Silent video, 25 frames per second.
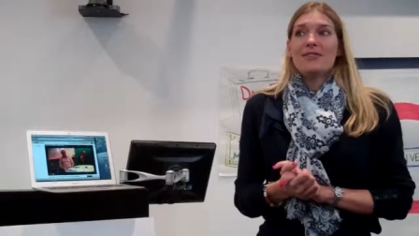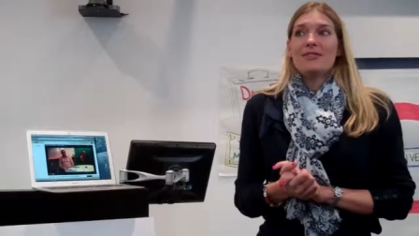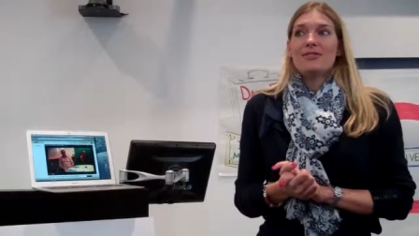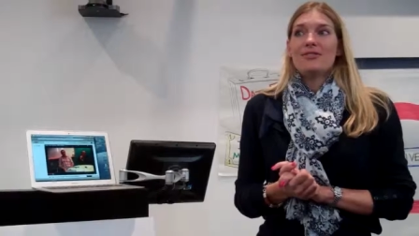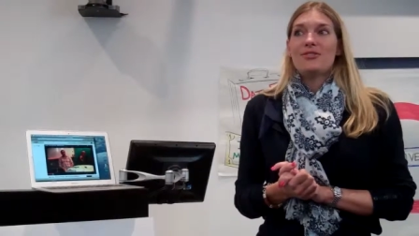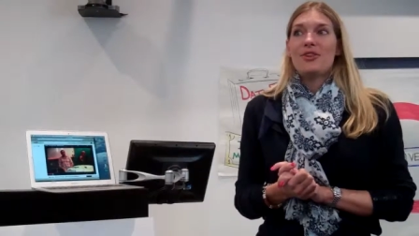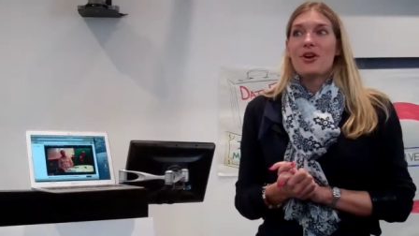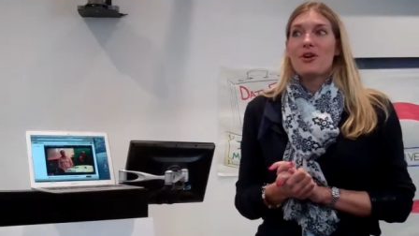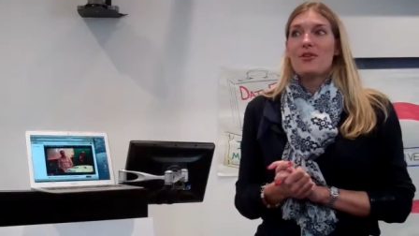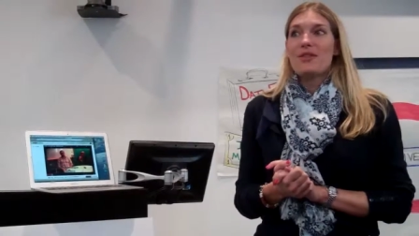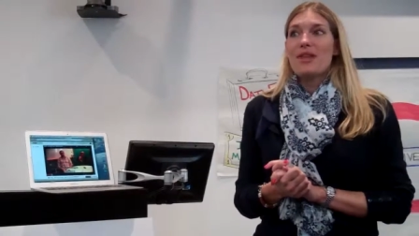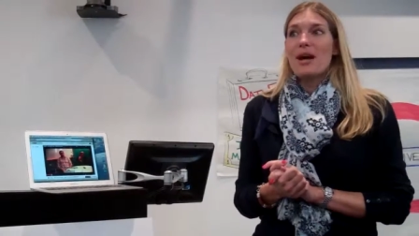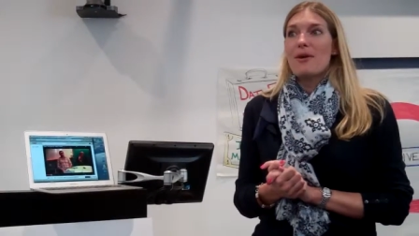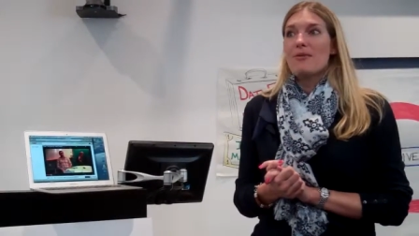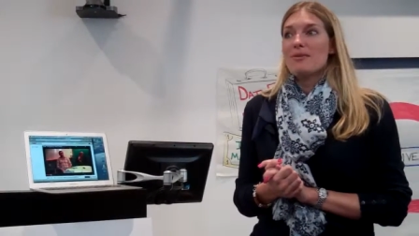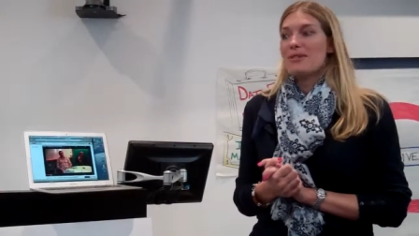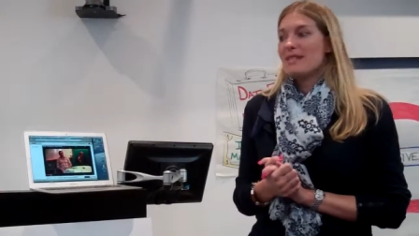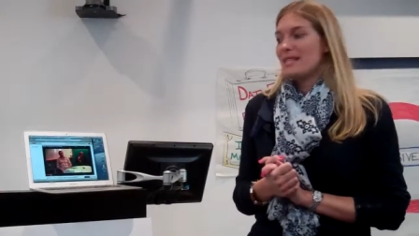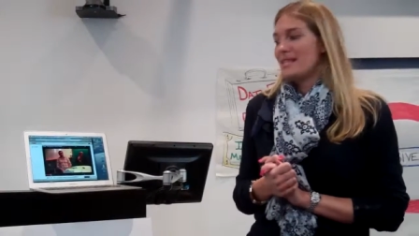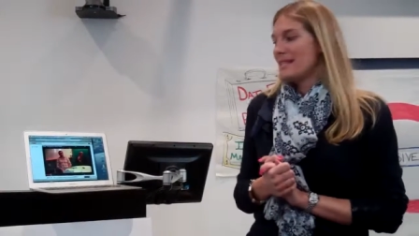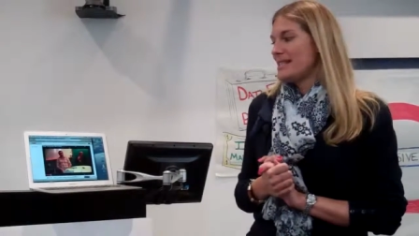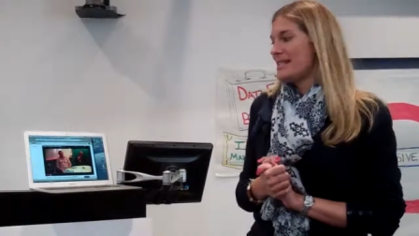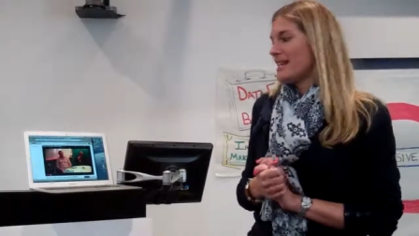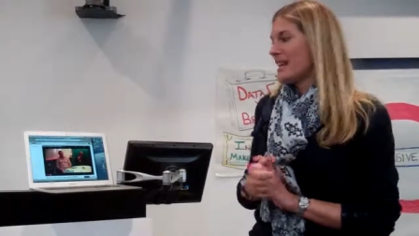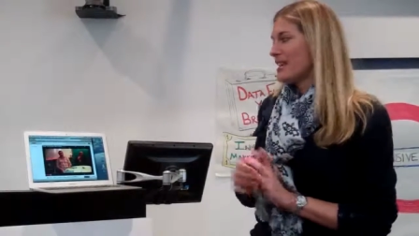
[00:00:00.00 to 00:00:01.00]
So that
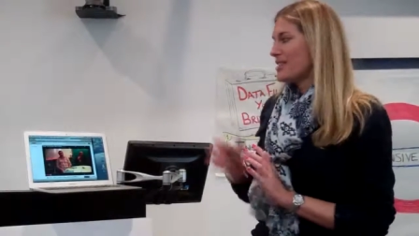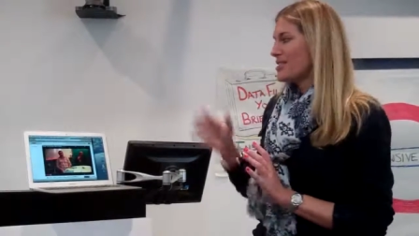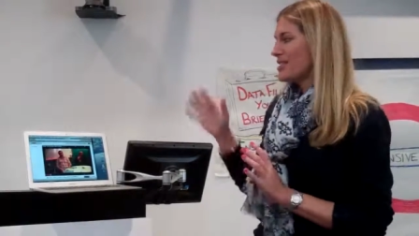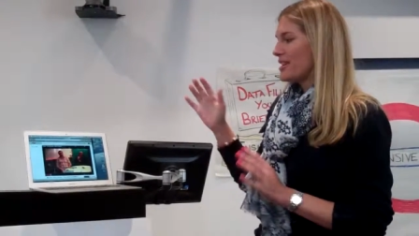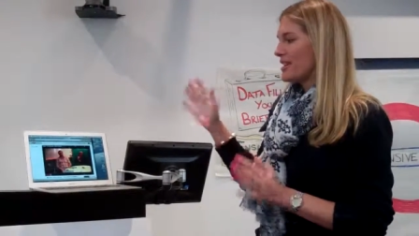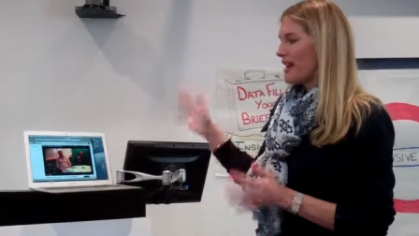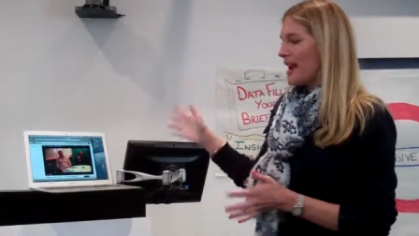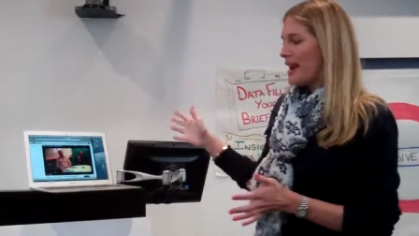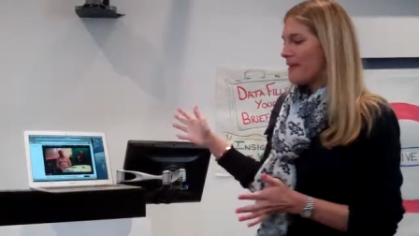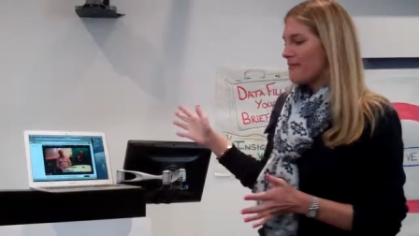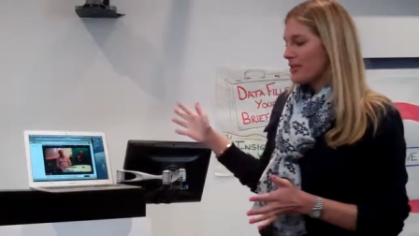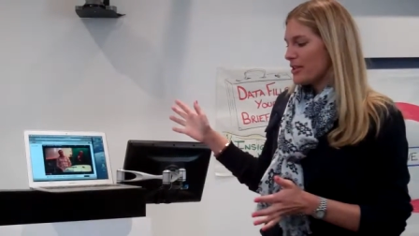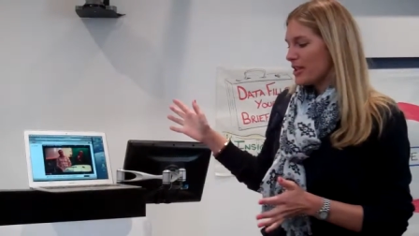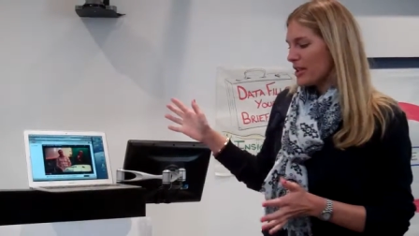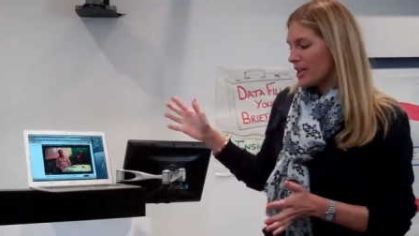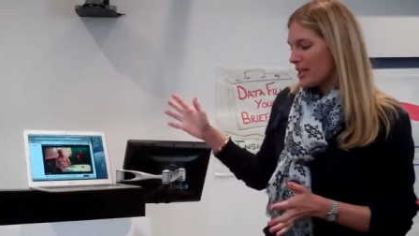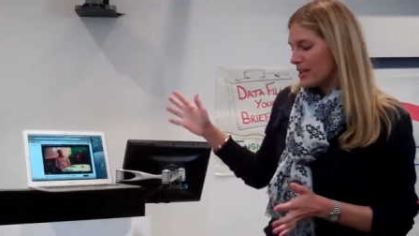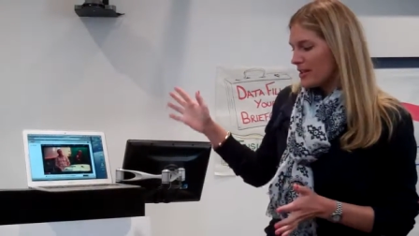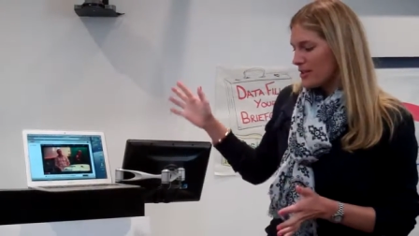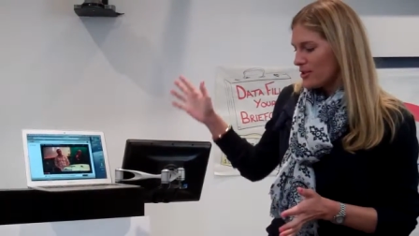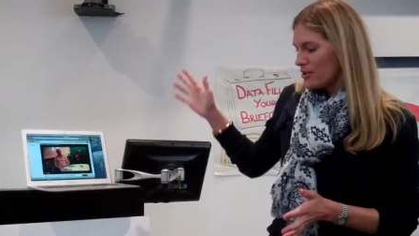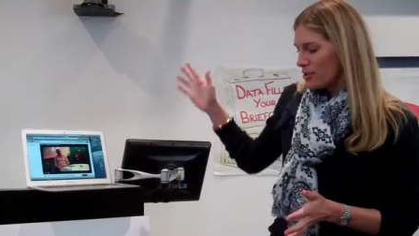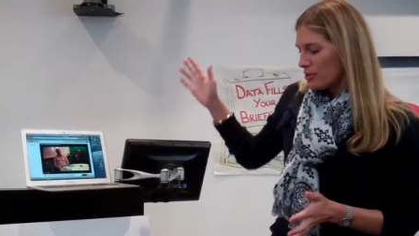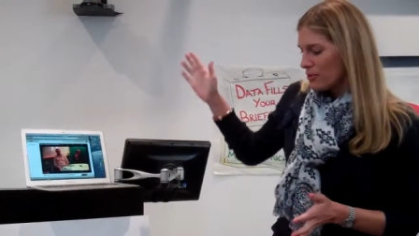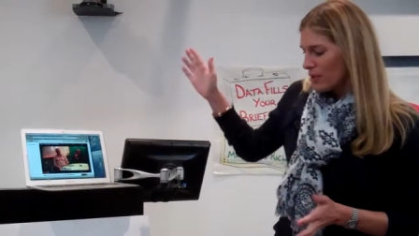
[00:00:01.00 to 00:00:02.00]
was the section. Have a look in
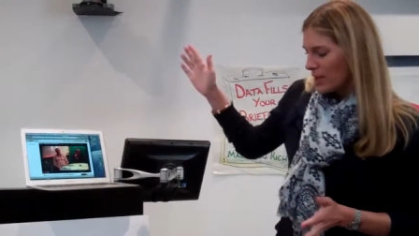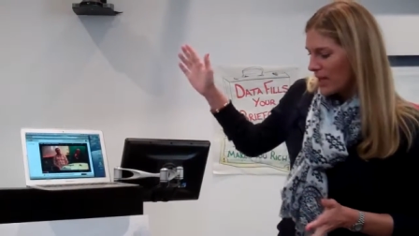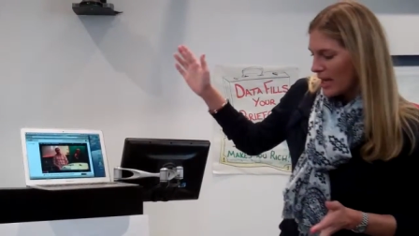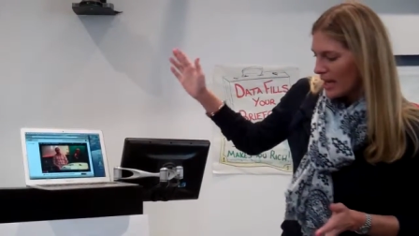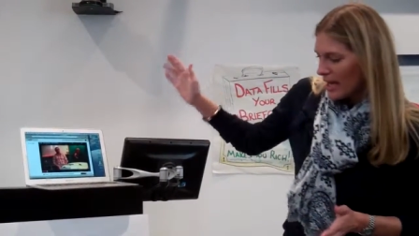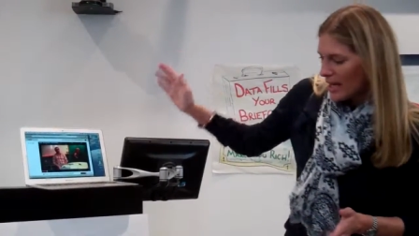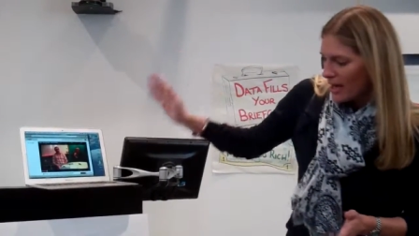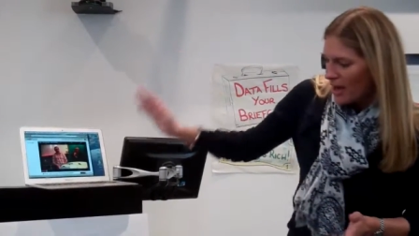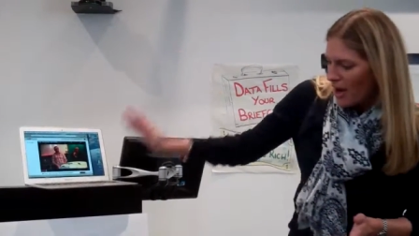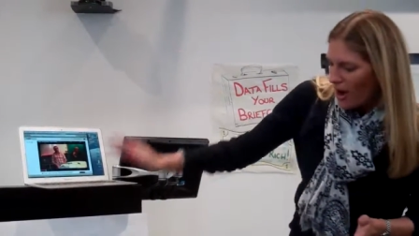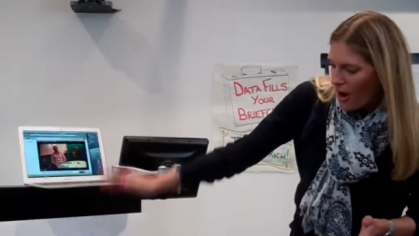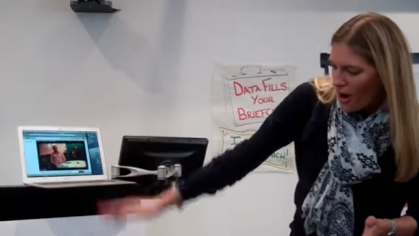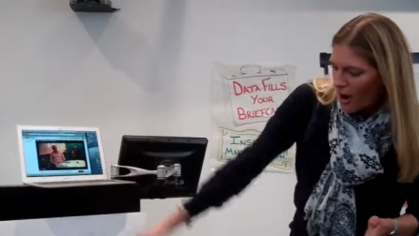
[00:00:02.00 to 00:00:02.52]
the toolkit.